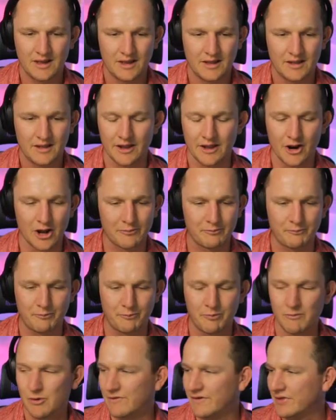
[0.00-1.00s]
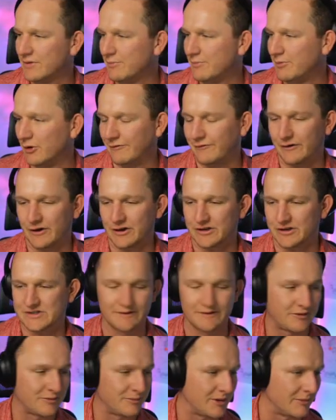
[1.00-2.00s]
They're not moving the ball fast
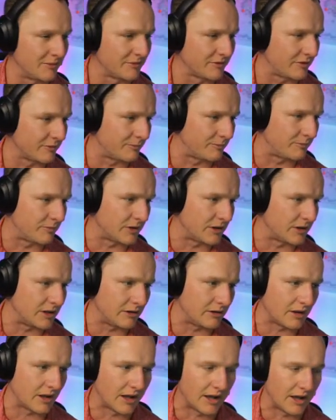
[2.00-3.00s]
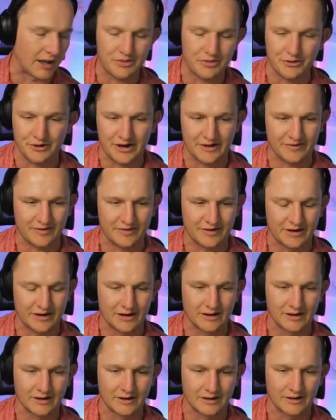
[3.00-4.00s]
enough to be able to be uh,
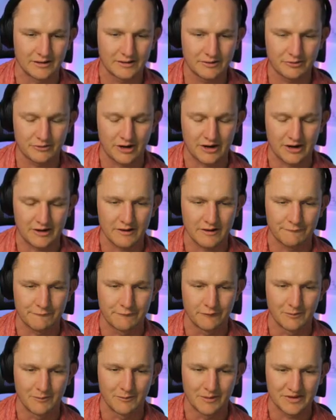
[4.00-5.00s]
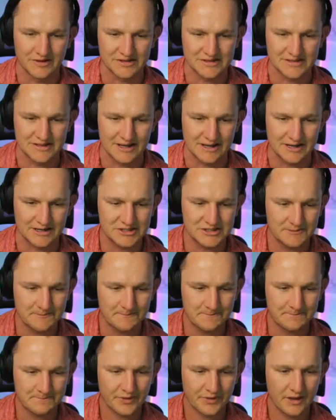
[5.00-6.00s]
threatening, threatening Fulham at this stage.
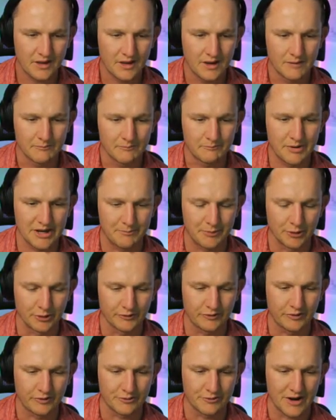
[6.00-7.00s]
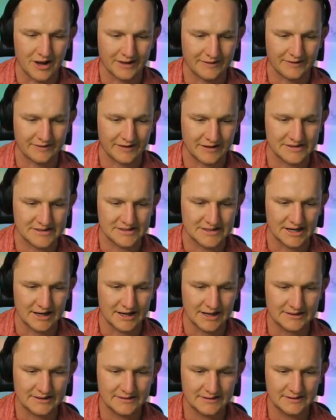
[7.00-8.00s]
Big ball to the right-hand
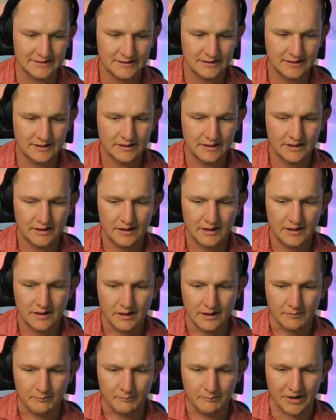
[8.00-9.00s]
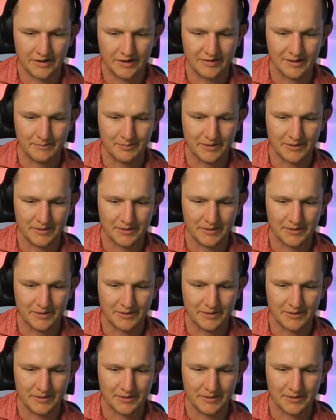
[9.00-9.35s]
side. Picked up by